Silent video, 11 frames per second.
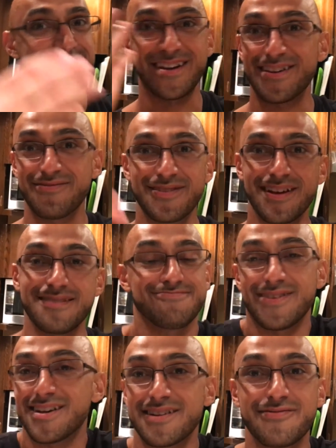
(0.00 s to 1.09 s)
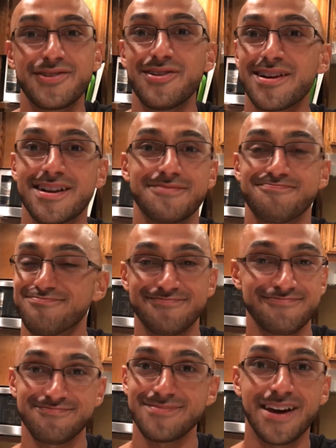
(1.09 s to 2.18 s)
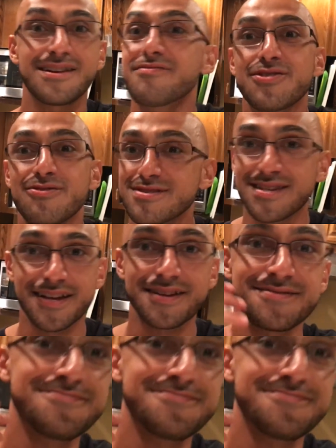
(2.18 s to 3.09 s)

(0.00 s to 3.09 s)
I don't even know what to say.